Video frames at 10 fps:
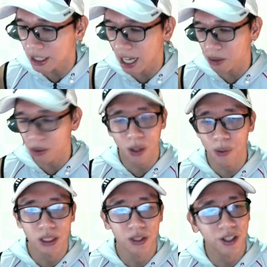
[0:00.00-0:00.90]
stat or
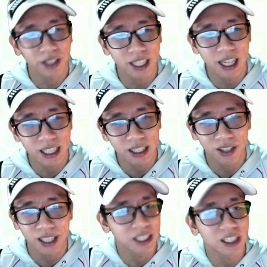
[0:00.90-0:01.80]
lowers your critical hit
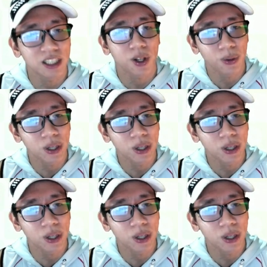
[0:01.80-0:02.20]
rate, this is